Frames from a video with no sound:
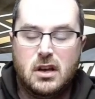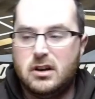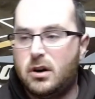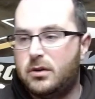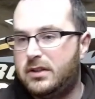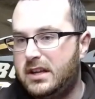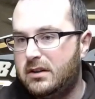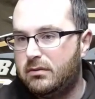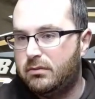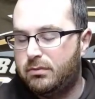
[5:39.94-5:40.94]

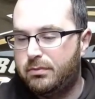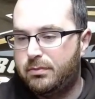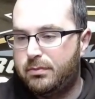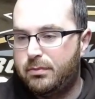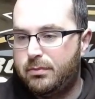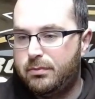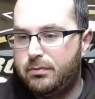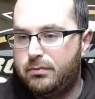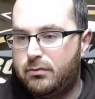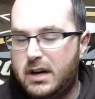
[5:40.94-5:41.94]
The
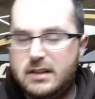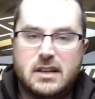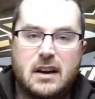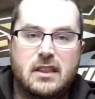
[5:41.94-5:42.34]
right side